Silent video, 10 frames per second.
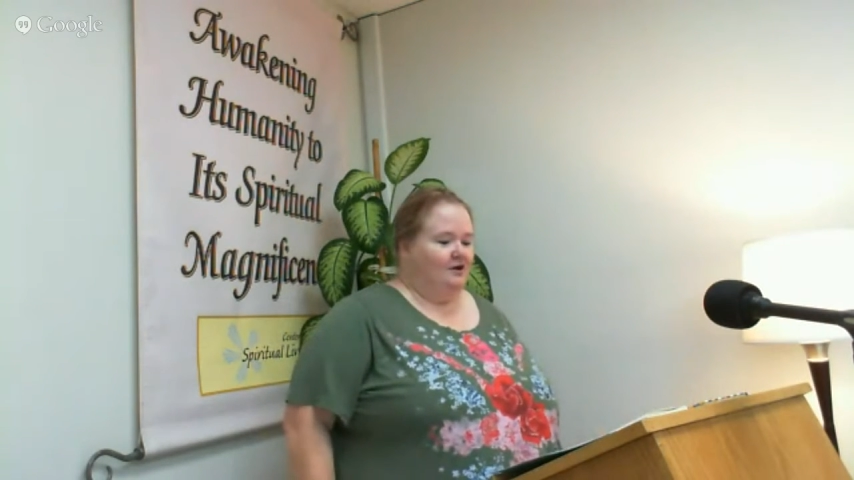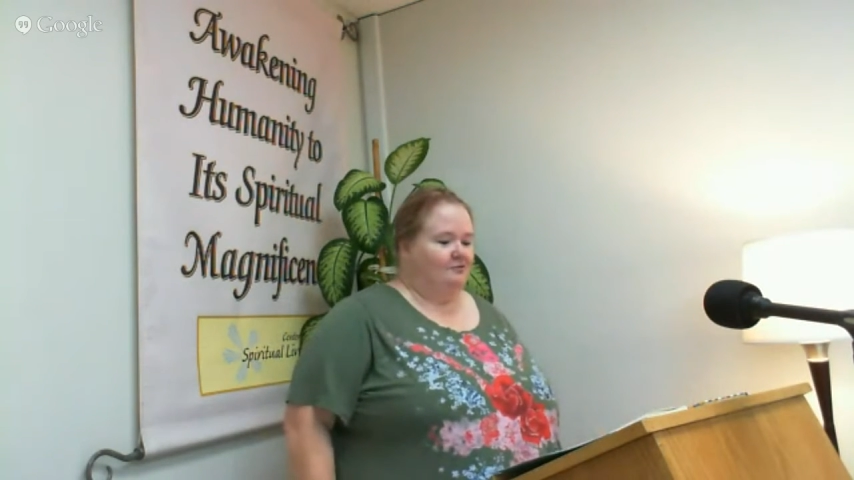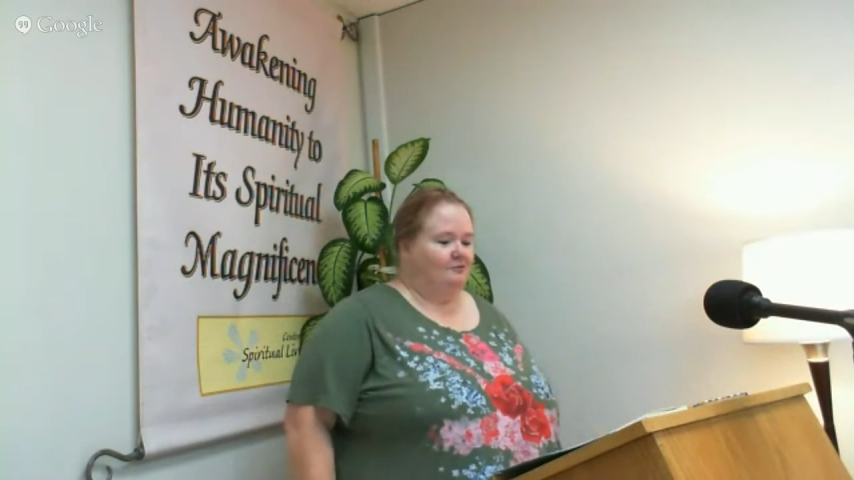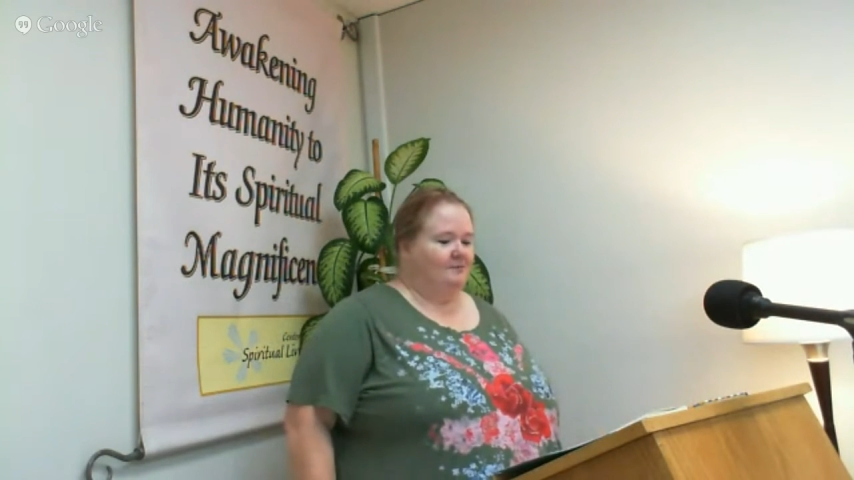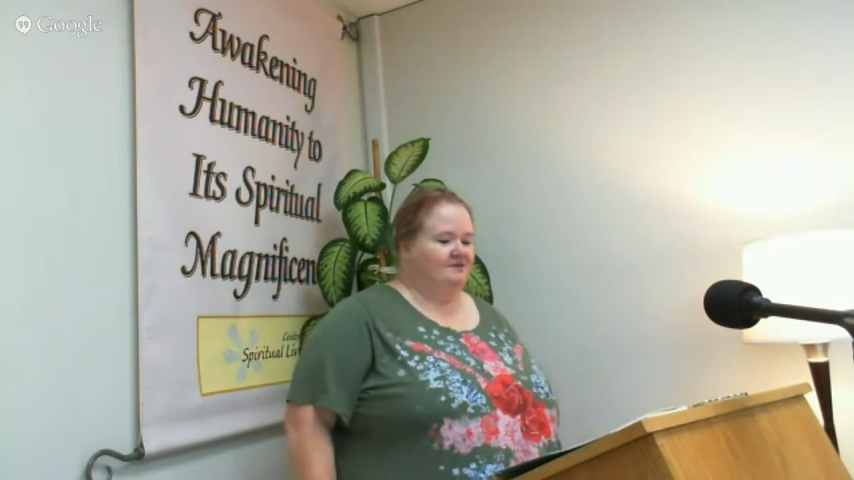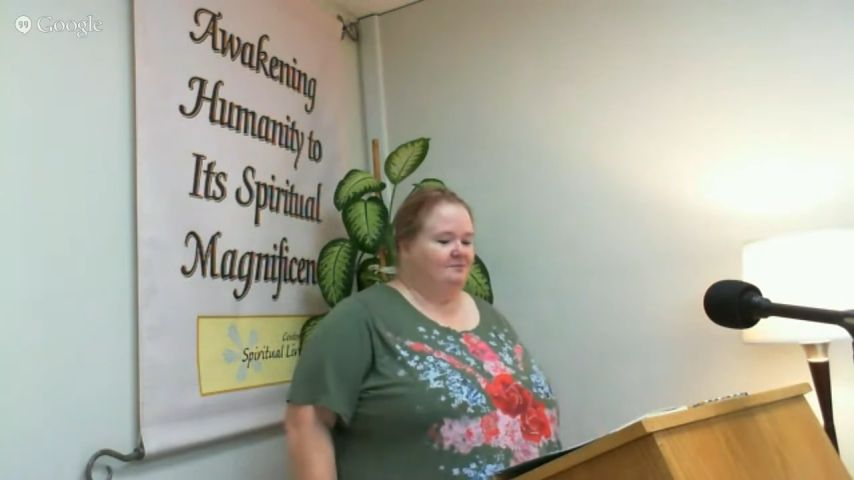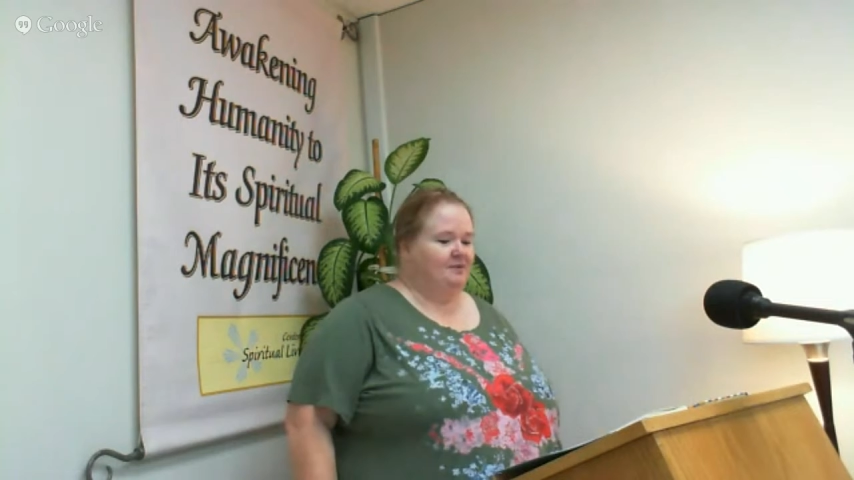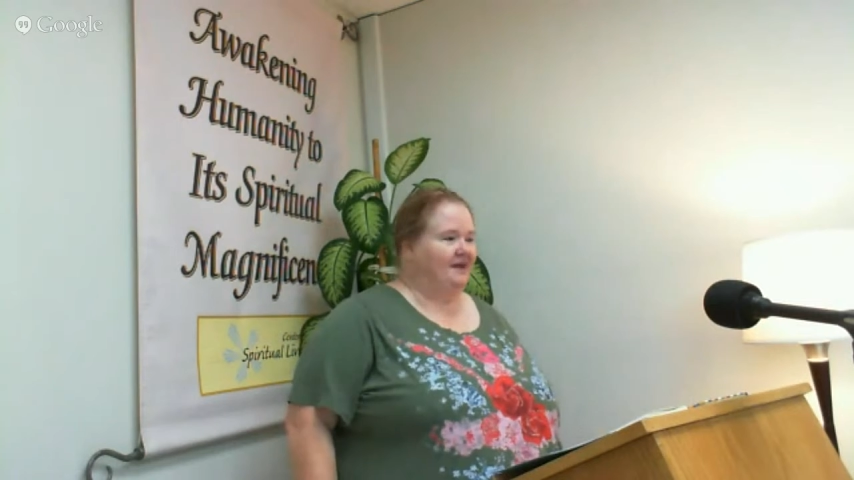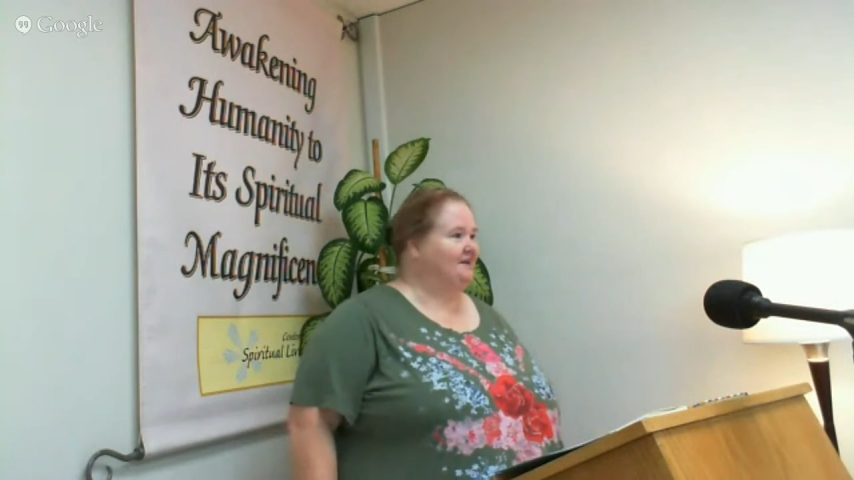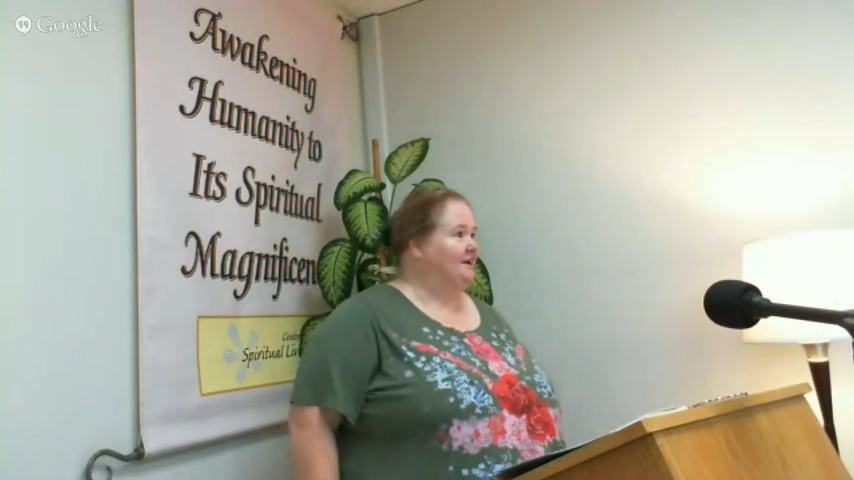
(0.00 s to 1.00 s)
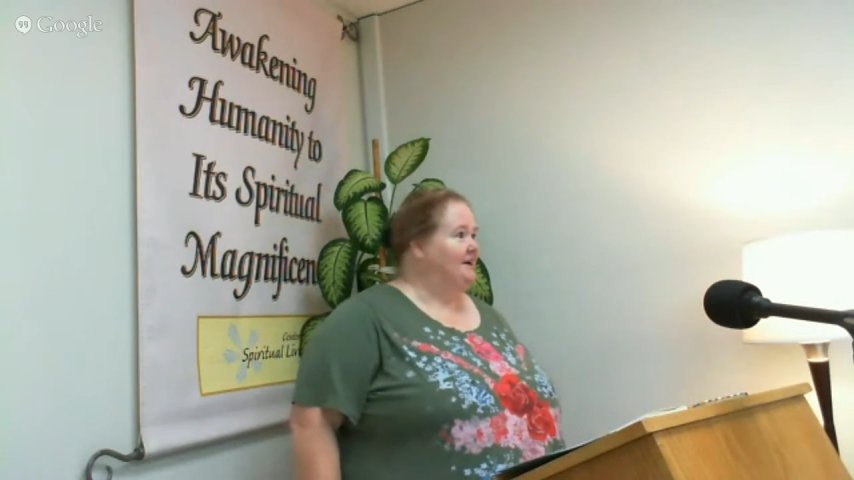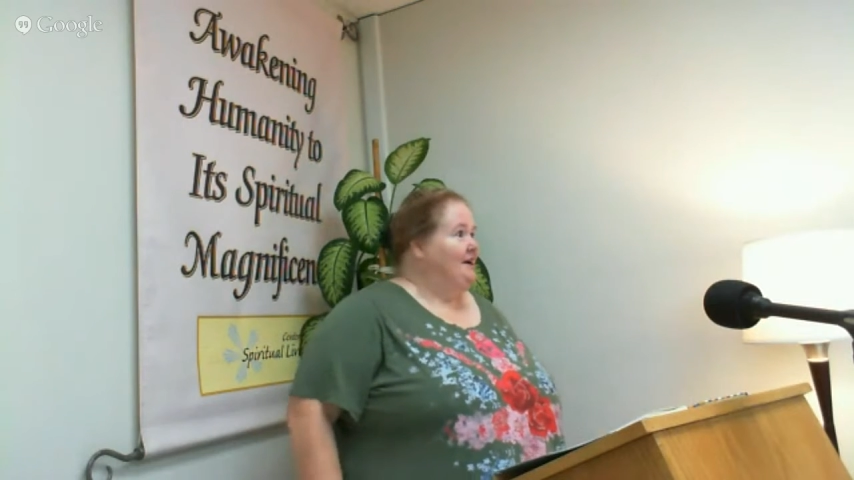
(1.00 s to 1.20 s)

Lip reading: got rubbed and petted.